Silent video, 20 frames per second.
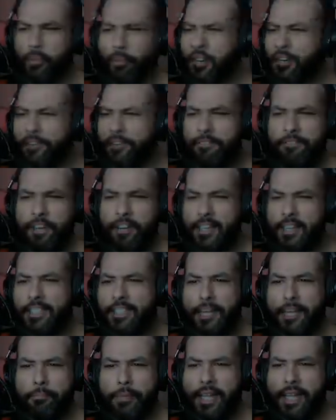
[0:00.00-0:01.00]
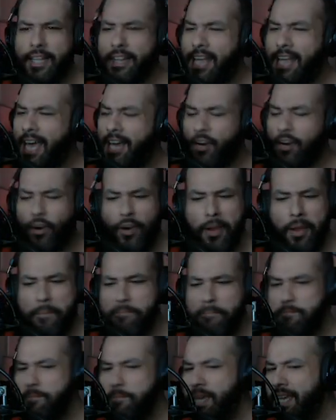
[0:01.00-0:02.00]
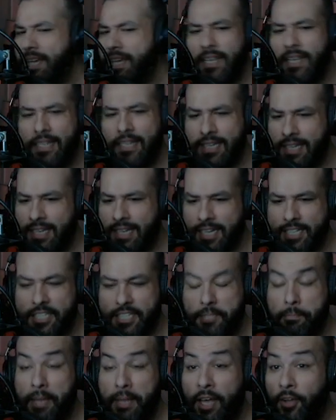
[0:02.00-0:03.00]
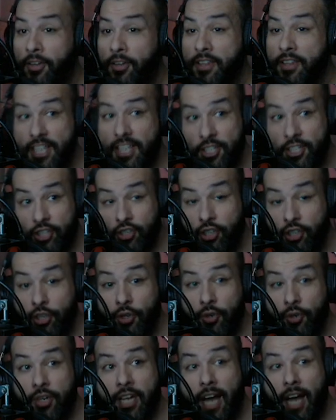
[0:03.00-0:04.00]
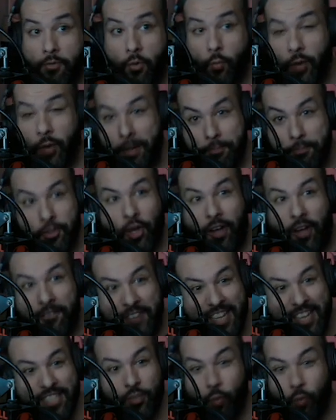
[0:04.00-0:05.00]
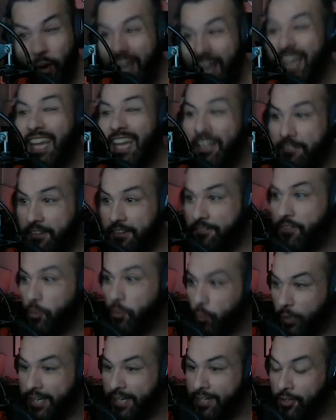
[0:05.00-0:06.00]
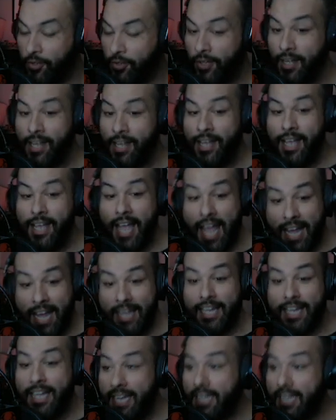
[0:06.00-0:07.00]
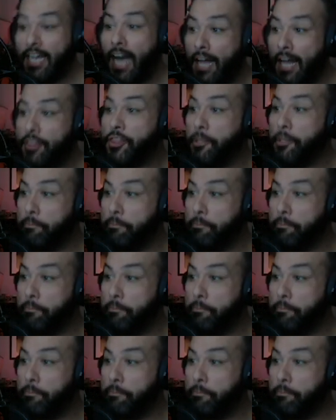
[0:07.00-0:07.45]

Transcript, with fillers: that are fucked up like that are immediately expelled this dude got ripped off his wave if you will and he got the